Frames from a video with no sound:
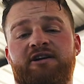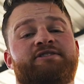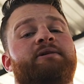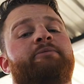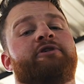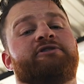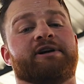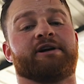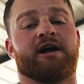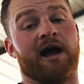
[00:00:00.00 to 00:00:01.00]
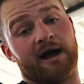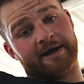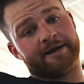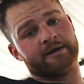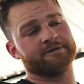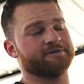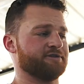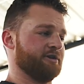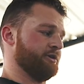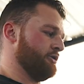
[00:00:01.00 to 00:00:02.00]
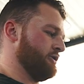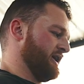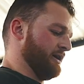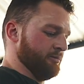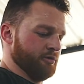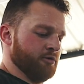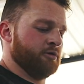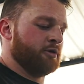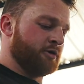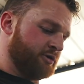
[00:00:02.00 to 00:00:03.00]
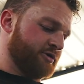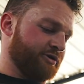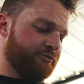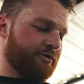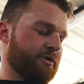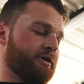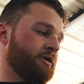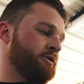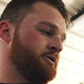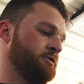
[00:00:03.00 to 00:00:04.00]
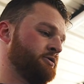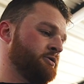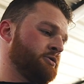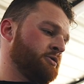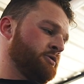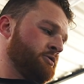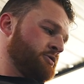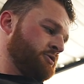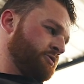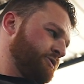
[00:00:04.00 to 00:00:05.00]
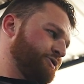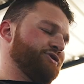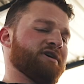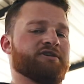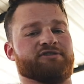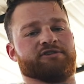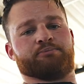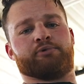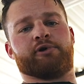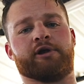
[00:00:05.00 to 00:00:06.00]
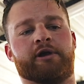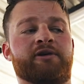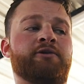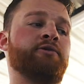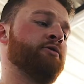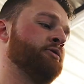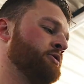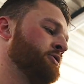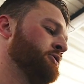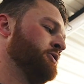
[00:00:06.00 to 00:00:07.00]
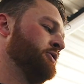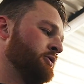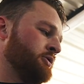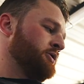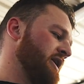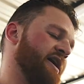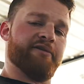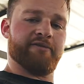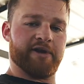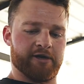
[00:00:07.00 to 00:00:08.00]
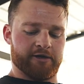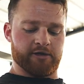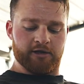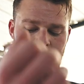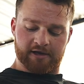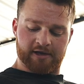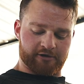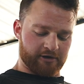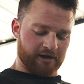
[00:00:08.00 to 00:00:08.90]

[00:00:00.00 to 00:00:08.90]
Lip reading: of similar to like a high to low cable, because really your chest is pretty elevated and your